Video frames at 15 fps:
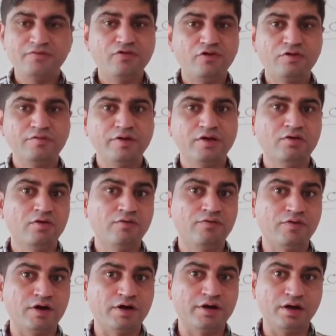Before we
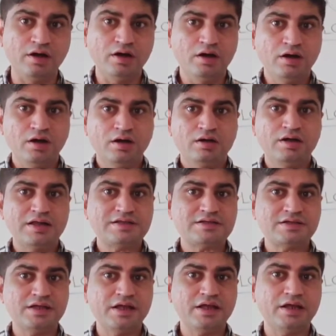go further,
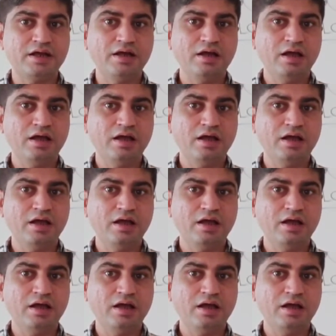let's take